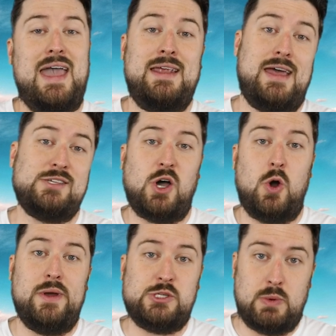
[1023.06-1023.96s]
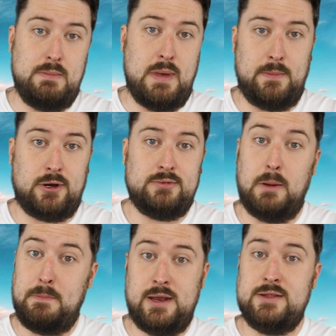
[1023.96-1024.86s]
and as always, remember,
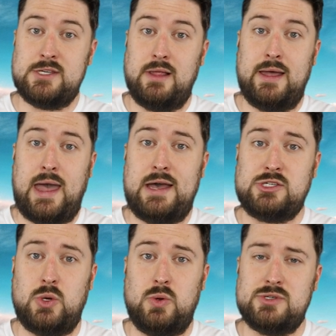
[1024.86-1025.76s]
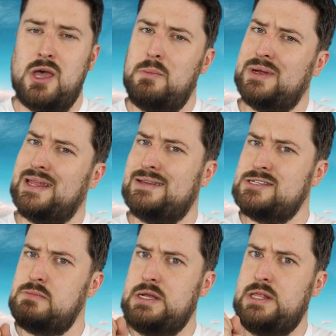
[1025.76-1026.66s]
opinions are like assholes, but that
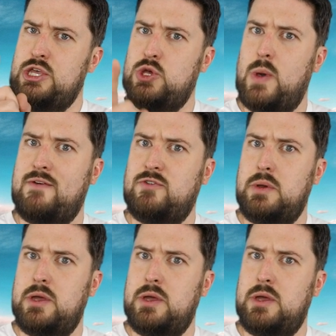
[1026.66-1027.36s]
doesn't mean that you have to